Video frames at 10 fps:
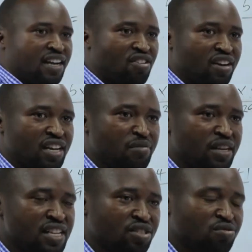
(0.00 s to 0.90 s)
Now, again, my
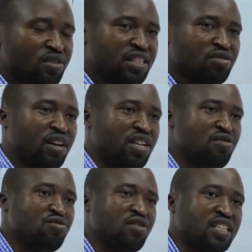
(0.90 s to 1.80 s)
dear student, you can
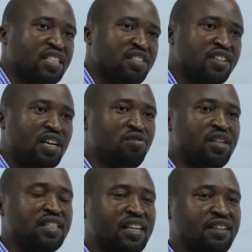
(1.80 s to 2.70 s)
use your scientific
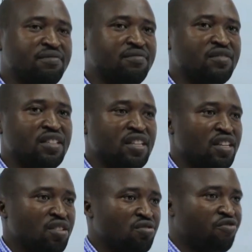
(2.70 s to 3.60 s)
calculator
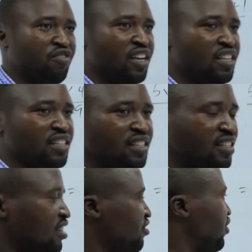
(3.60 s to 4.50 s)
to find
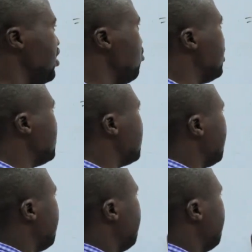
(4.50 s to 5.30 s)
the final answer.